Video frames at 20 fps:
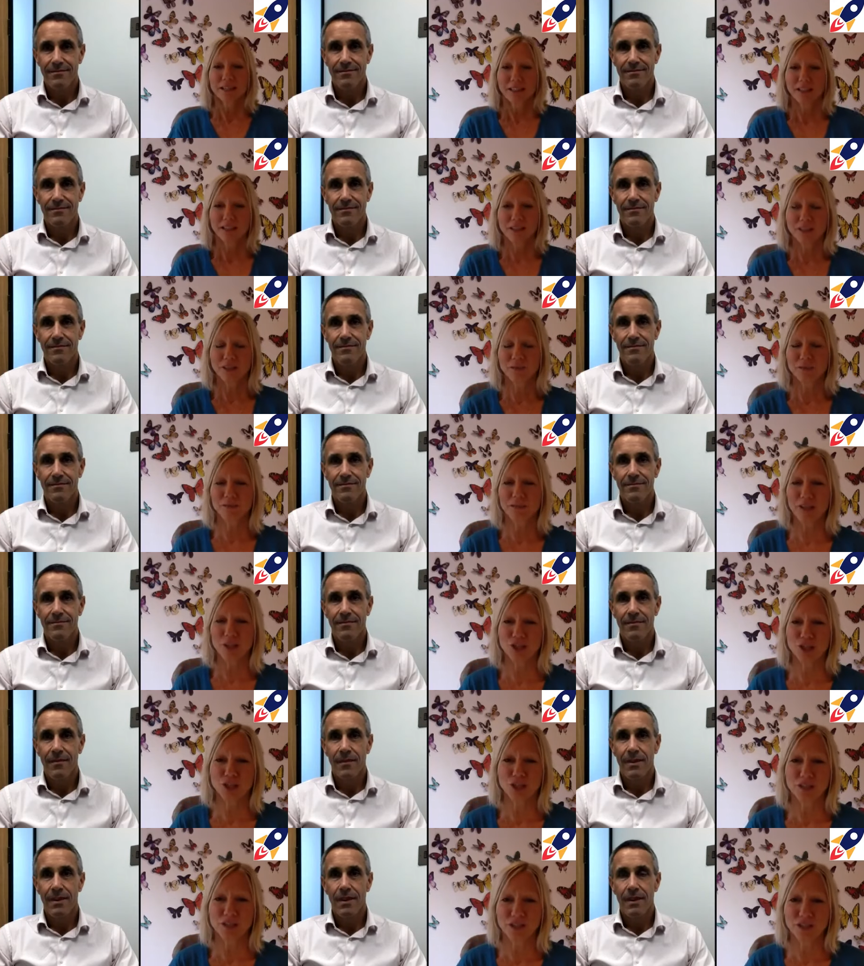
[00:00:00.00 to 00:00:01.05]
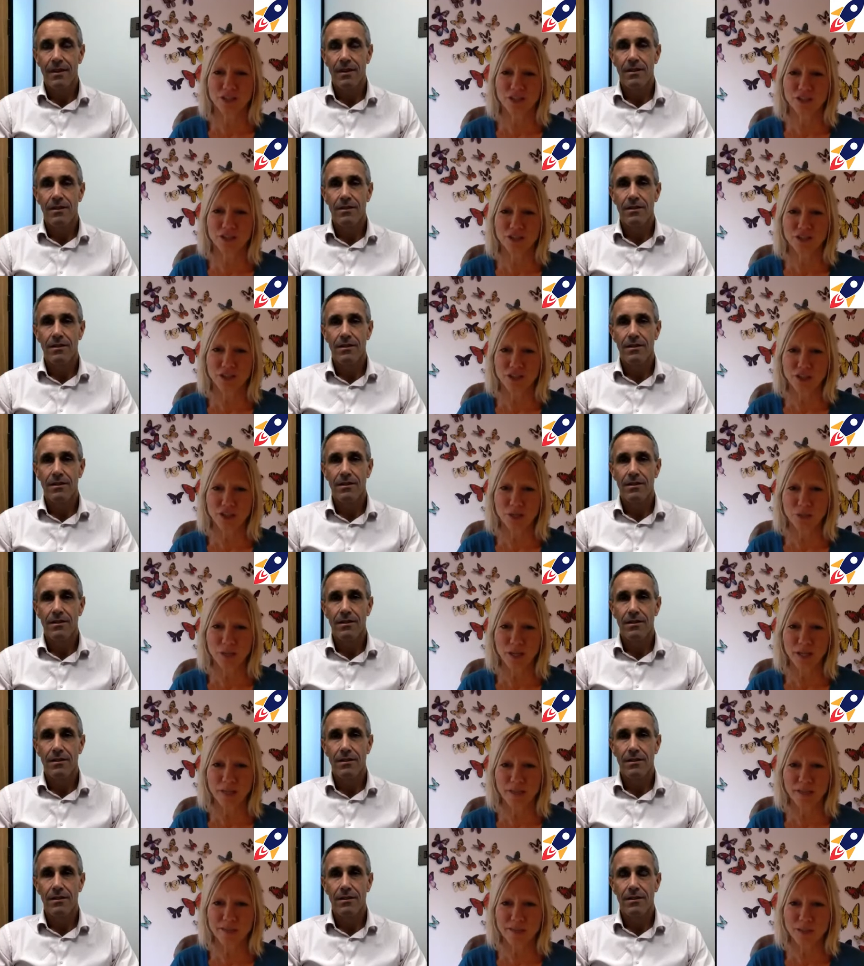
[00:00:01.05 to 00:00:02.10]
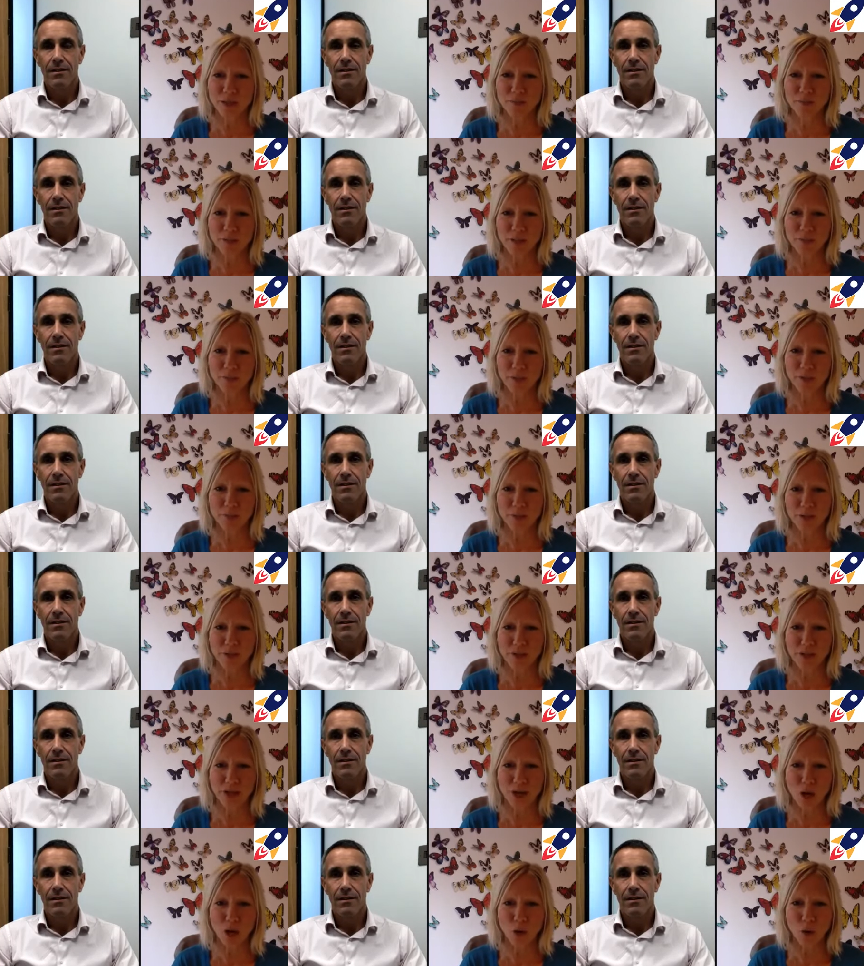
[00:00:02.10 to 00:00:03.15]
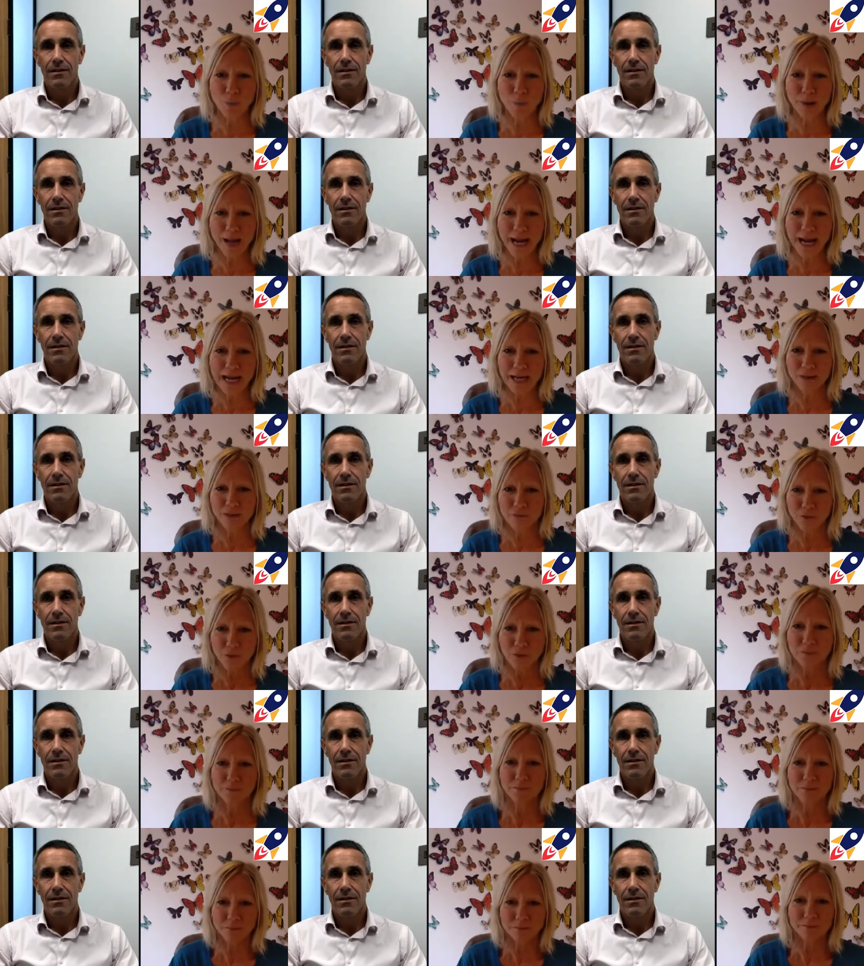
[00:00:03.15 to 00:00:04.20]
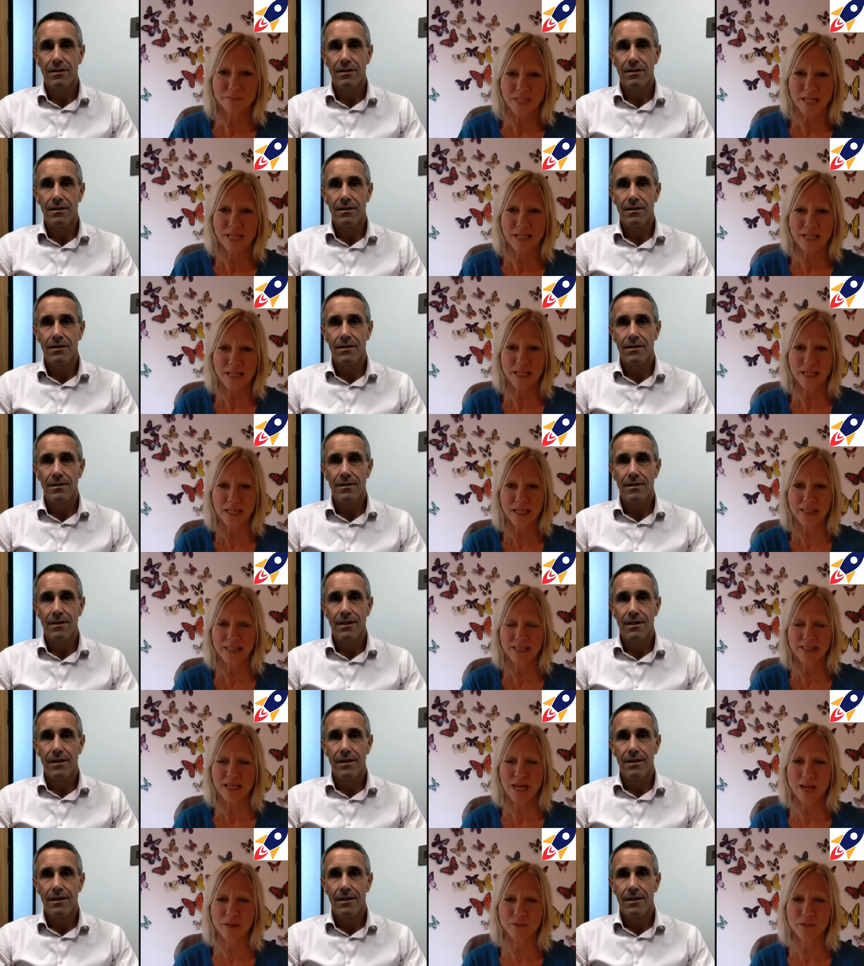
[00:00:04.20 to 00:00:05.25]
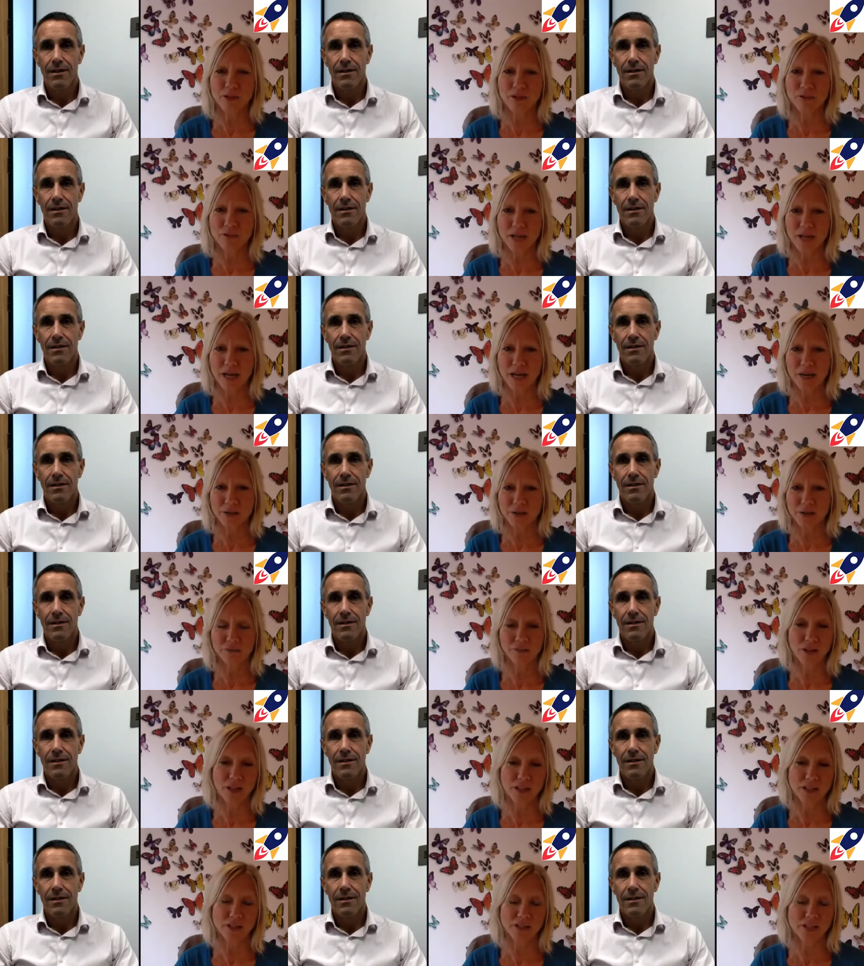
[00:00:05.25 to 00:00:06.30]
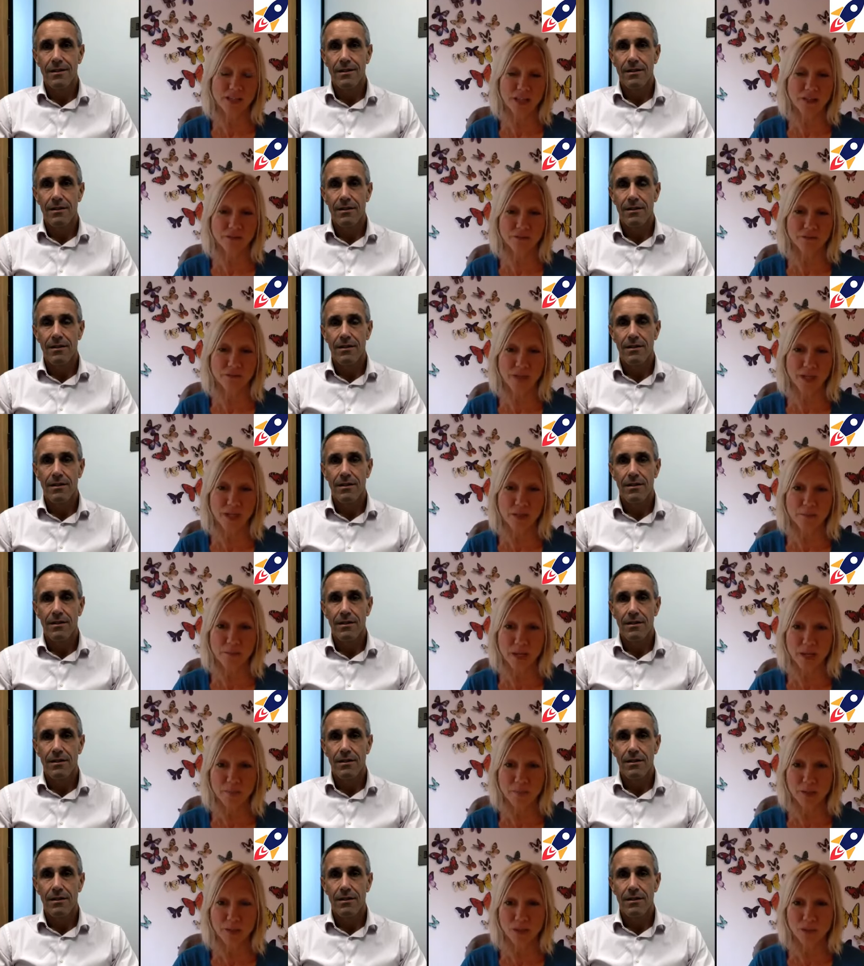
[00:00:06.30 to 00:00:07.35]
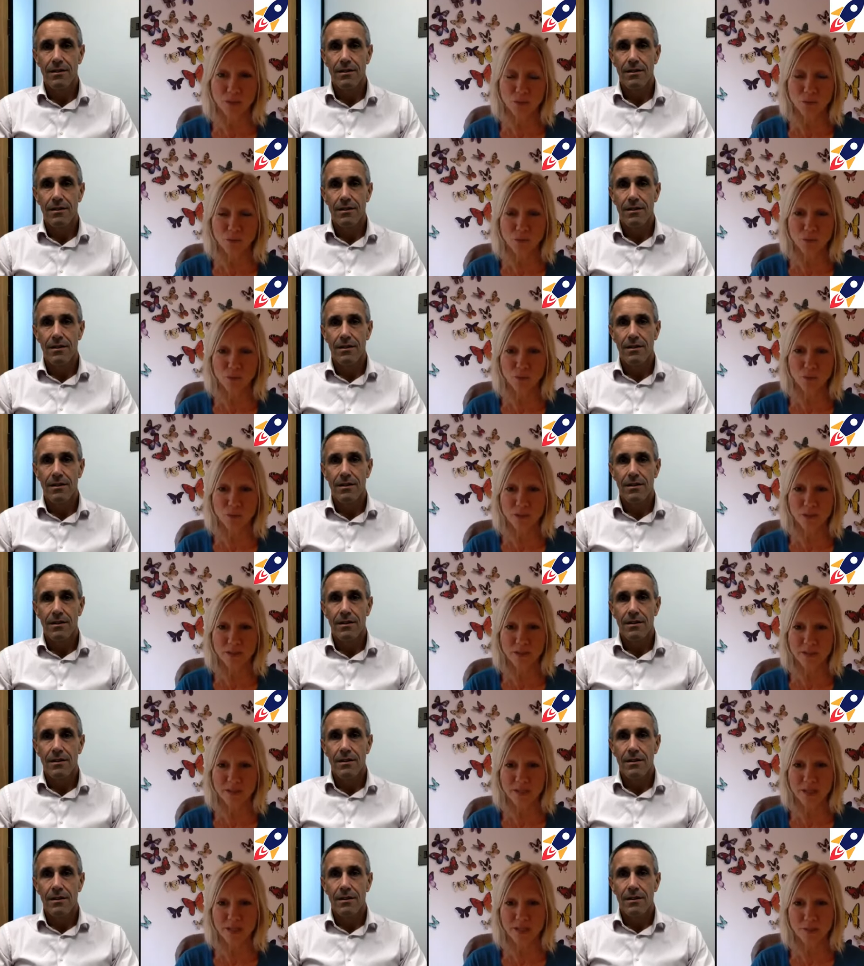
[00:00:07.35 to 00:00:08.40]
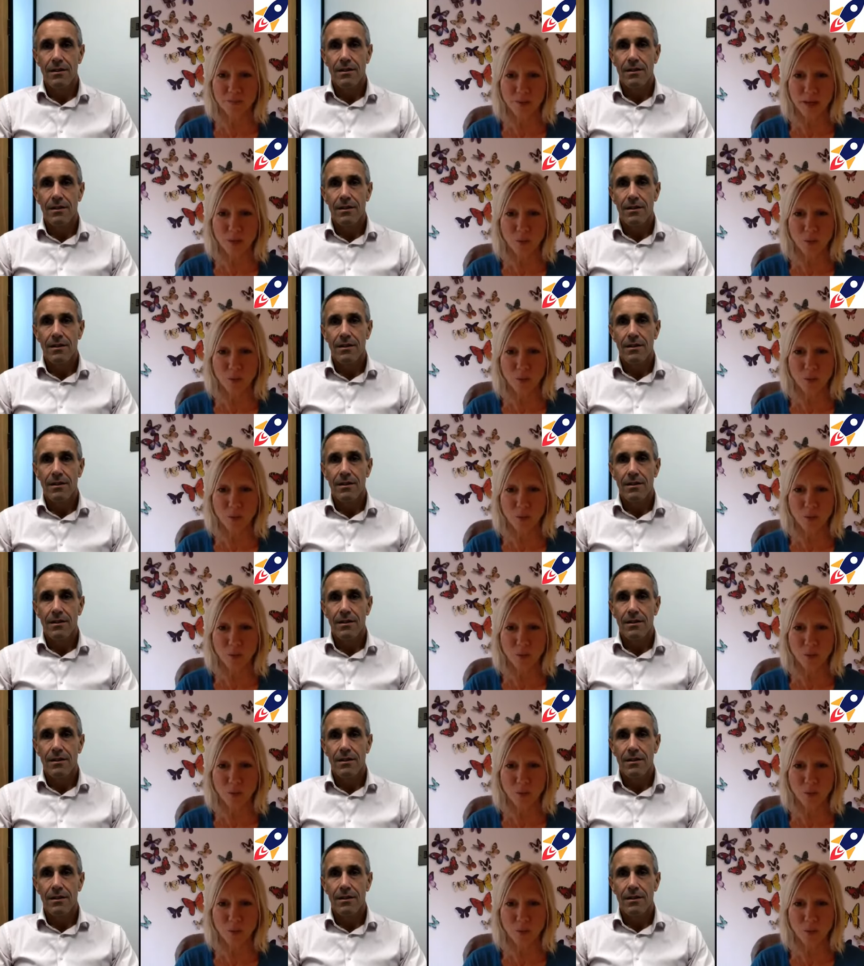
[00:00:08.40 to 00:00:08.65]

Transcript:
Speaker 1: and conviction to, to do it because so many people i think hold back from taking that step don't they out of like you're saying fear maybe or, or concern